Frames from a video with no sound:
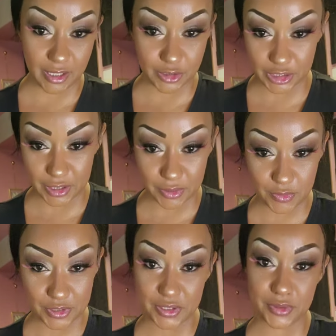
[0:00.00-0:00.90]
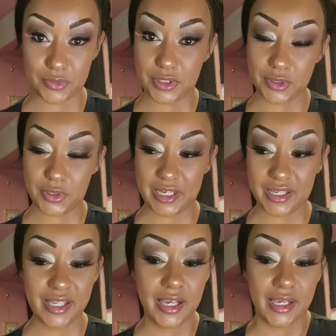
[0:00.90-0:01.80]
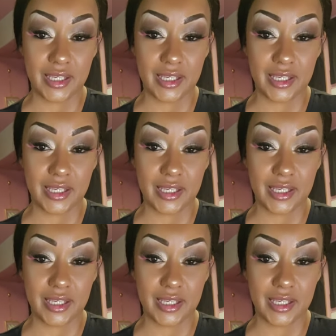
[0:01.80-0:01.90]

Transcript: I'll share it with you real quick.